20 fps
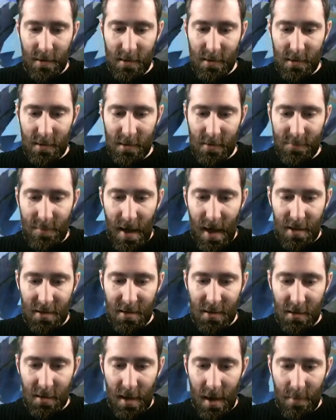this is
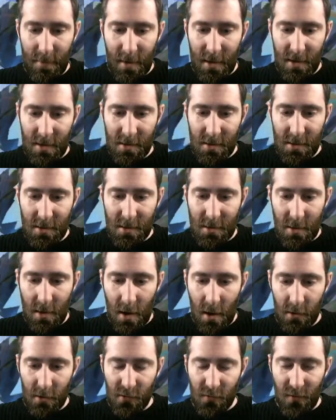magic damage,
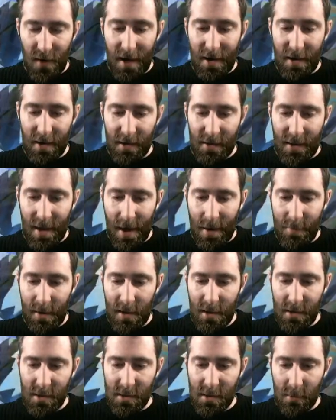no, it's regular
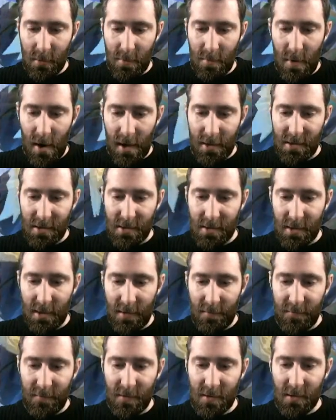damage. So we might just
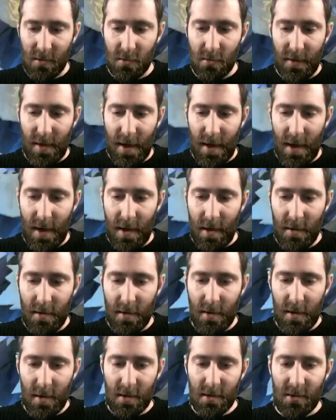give 2 there,
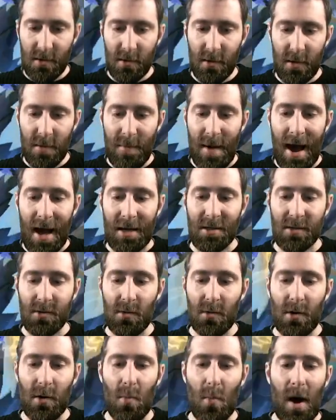2 to the Marsh
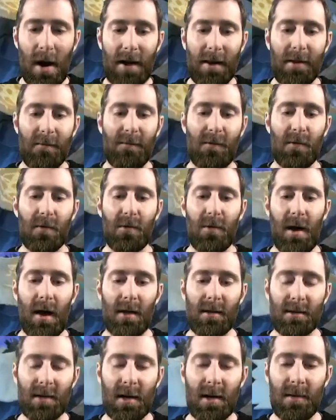Lord and 1 to the Voodoo
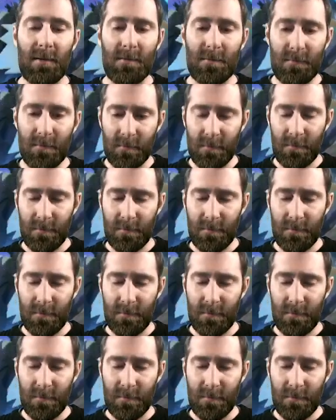Elder.